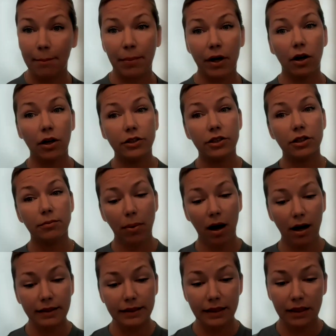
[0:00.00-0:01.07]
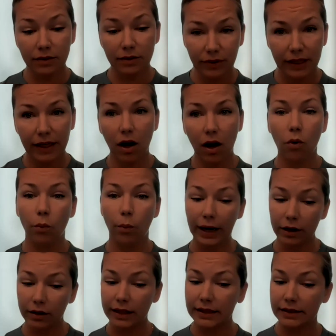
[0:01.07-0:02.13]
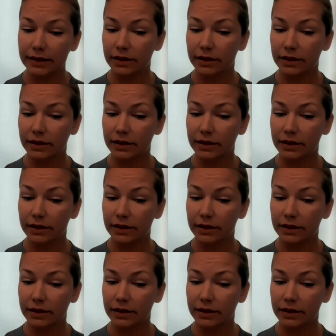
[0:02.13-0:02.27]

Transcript: but also positively awareness